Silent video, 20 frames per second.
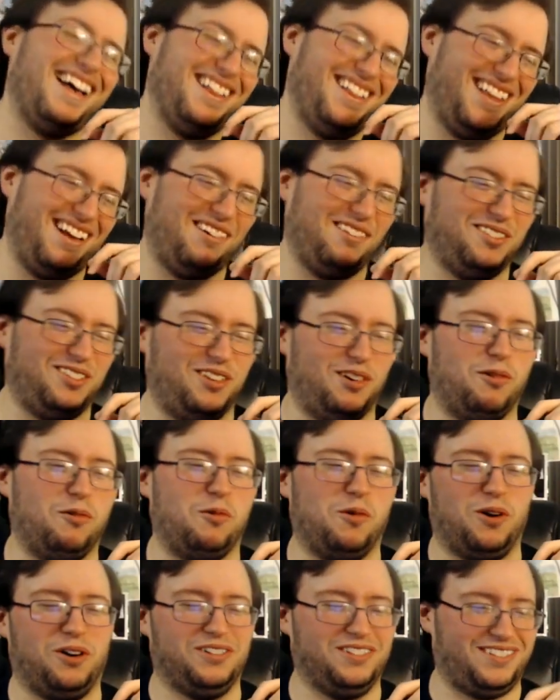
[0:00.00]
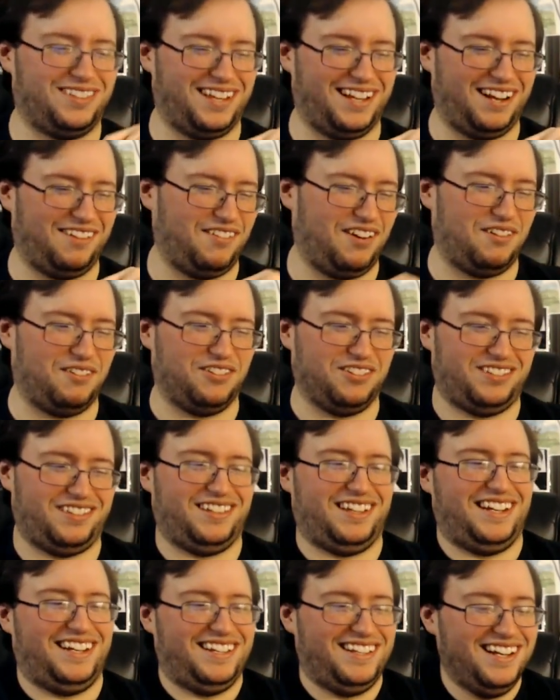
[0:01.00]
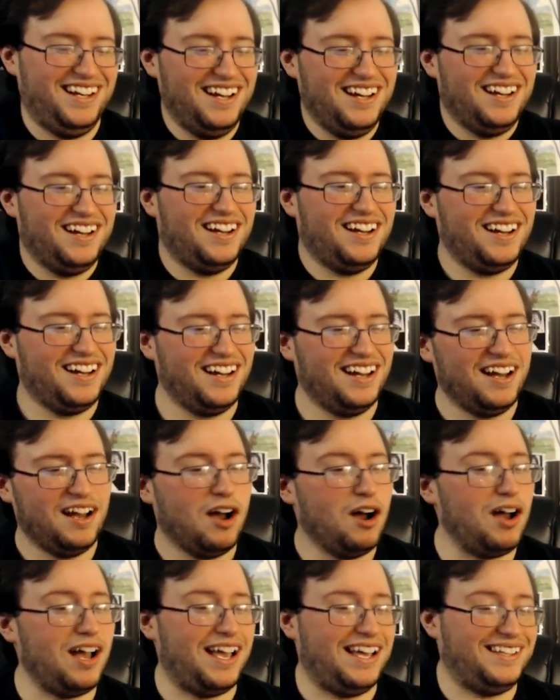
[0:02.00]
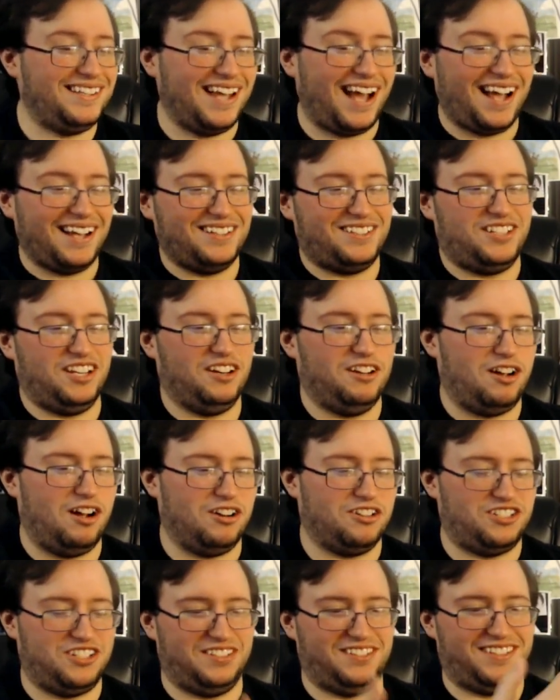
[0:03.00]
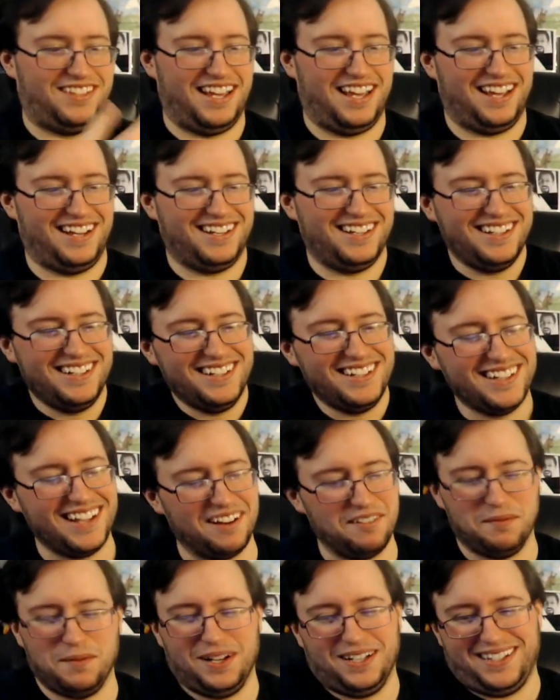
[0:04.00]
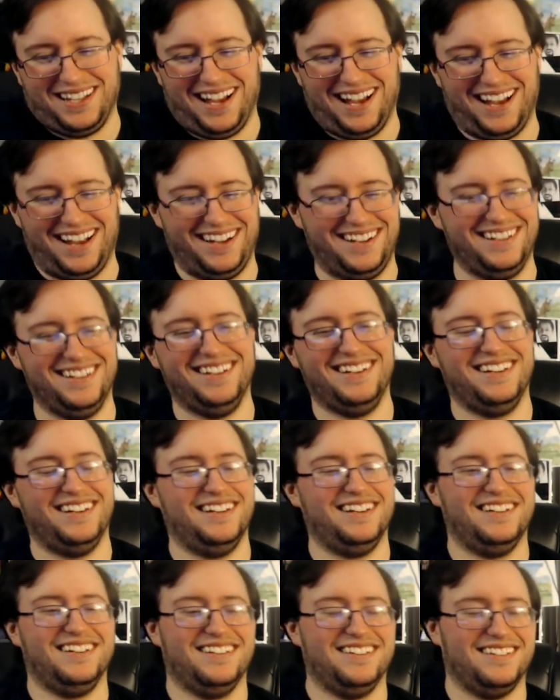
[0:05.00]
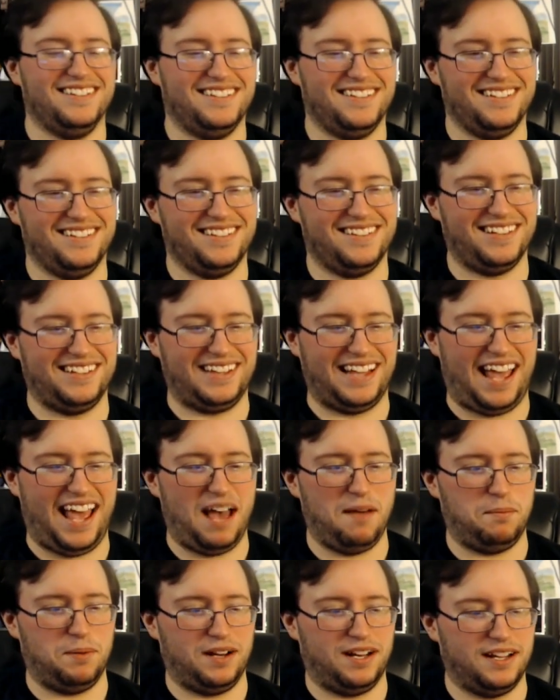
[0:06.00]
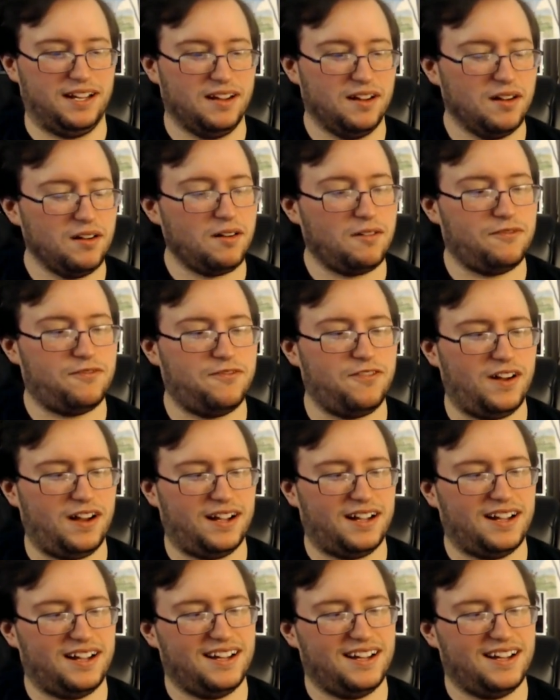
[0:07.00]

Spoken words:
That was the worst thing I've ever seen. Wait, he died too. Oh, she's dead. Everybody died. It's like that happening. Oh, fuck.